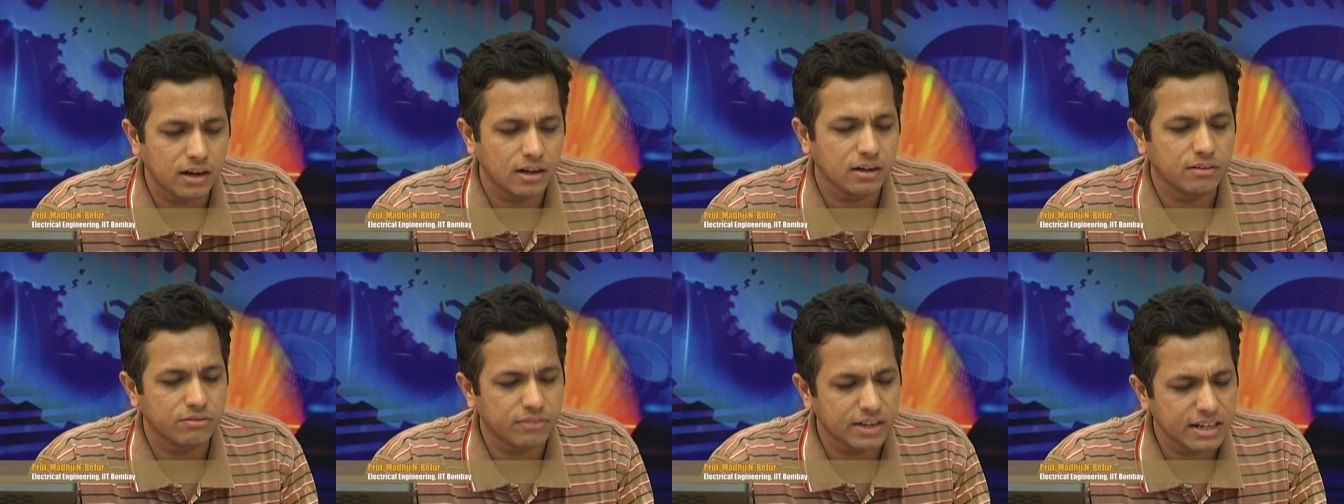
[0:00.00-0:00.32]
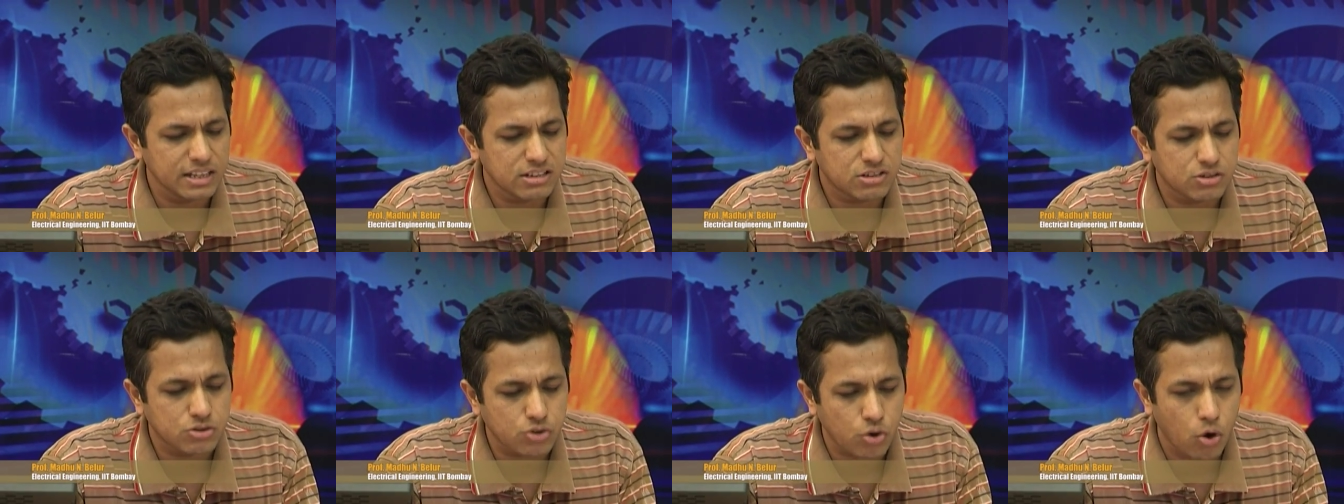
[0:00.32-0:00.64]
a
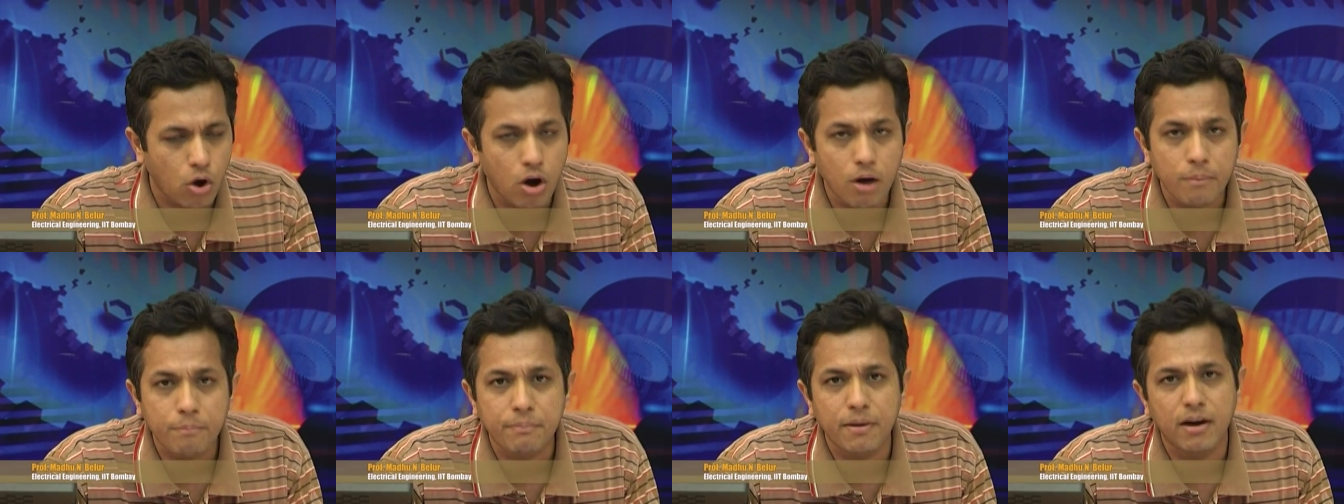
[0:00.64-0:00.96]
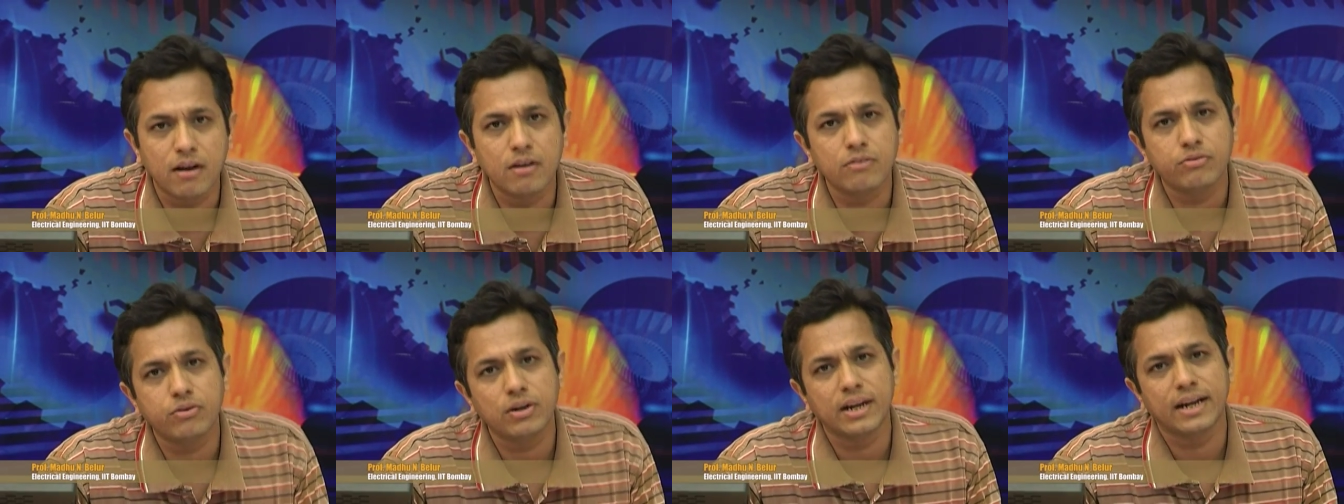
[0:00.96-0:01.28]
very strong
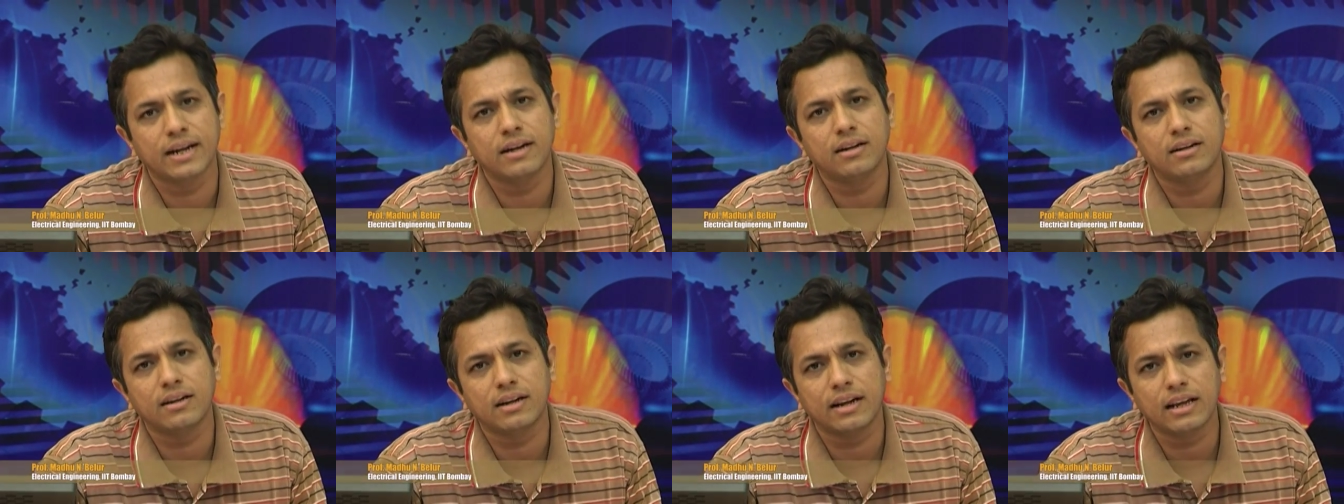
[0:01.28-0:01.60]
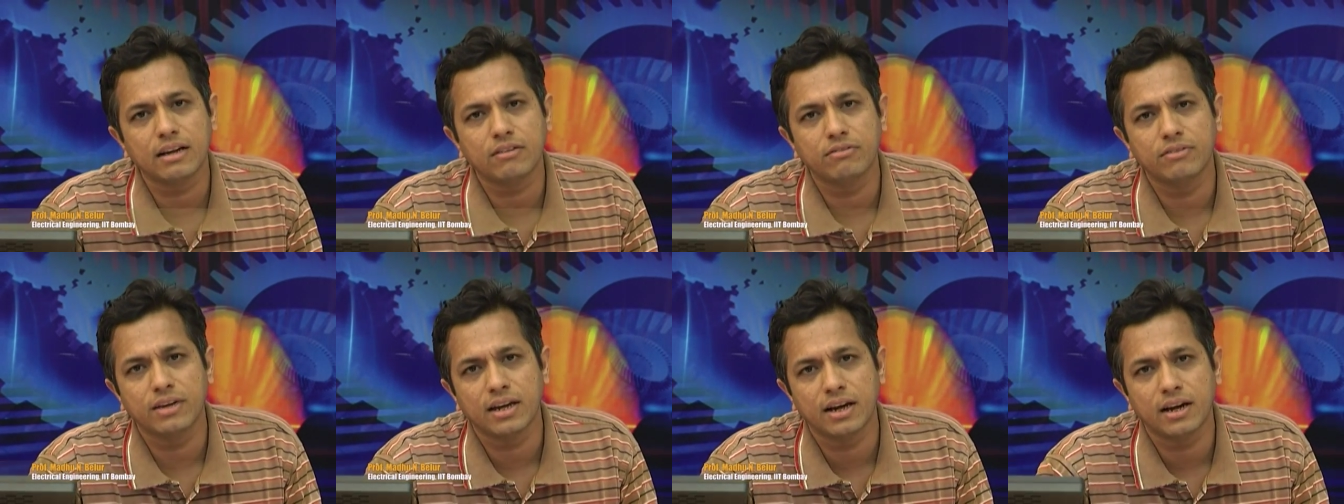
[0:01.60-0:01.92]
powerful editor
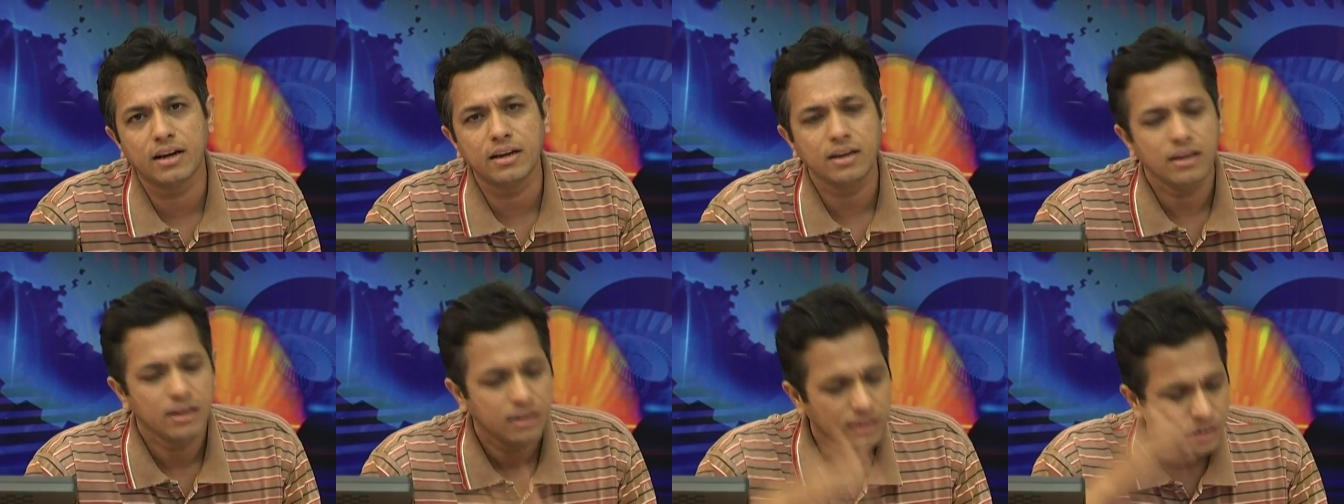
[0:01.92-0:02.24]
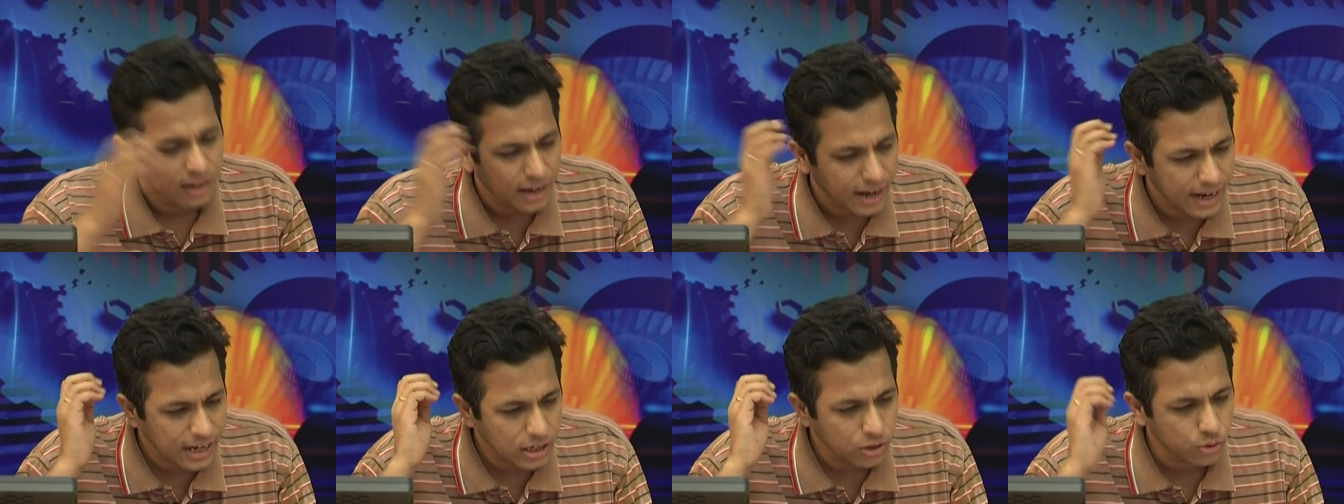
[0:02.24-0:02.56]
like VI
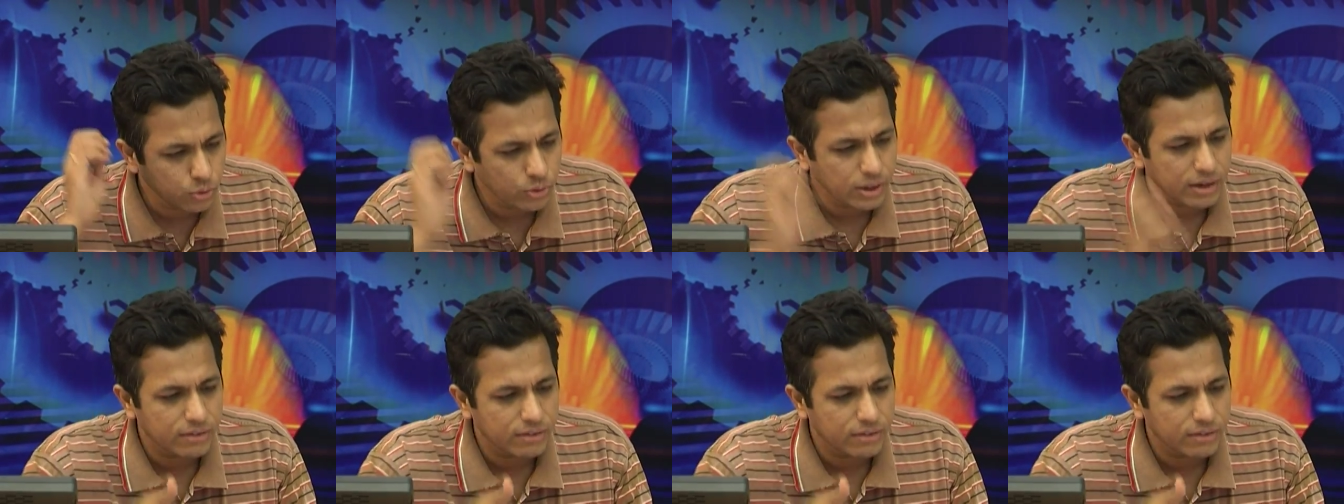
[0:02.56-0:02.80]
and do